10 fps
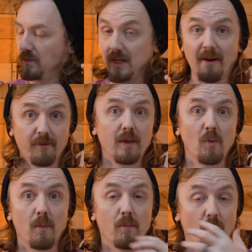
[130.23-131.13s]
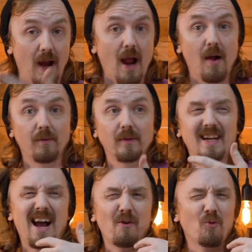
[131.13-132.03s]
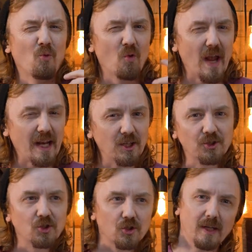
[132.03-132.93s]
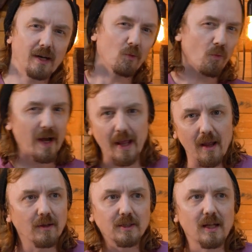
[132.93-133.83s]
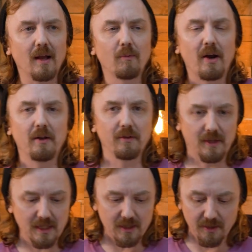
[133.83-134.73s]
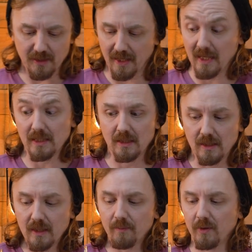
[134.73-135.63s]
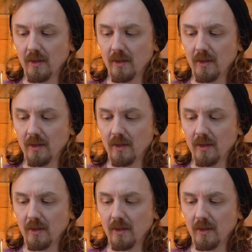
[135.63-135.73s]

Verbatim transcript: definitely more brown, not reddish, like a red ale style brown ale. This looks like a deep